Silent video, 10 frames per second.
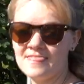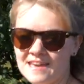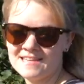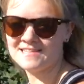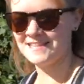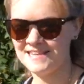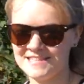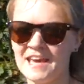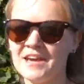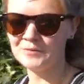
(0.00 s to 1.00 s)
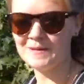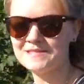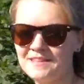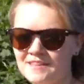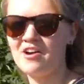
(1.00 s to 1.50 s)
this is how
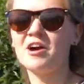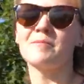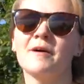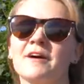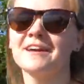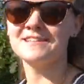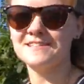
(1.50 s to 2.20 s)
busy the car park is